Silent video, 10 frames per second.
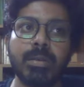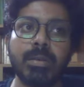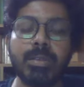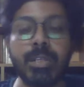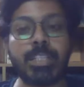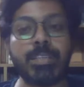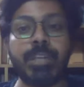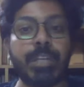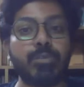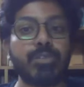That's the
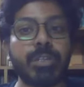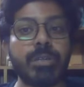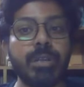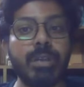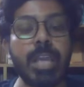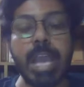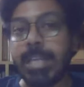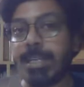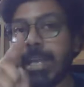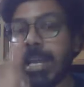very question.
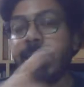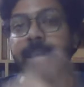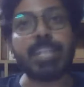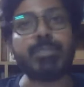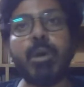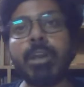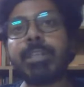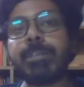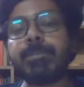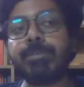And in that point,
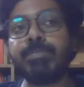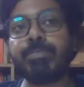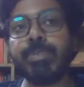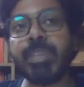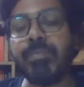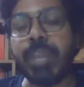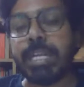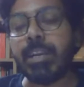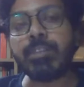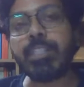the very
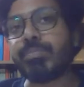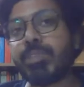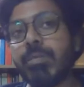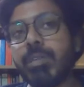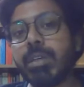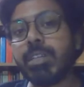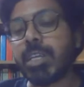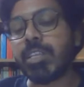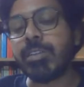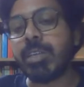concept of
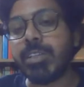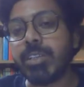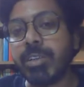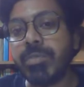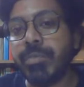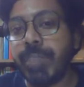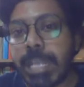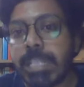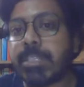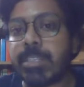Sanskritization
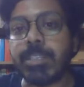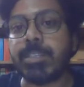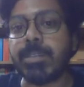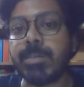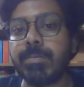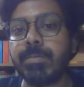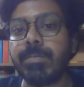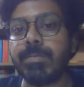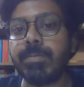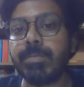fails.
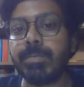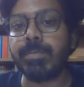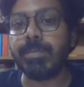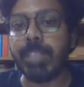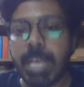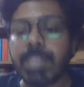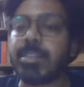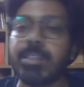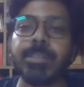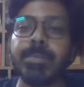
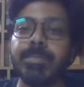Yes,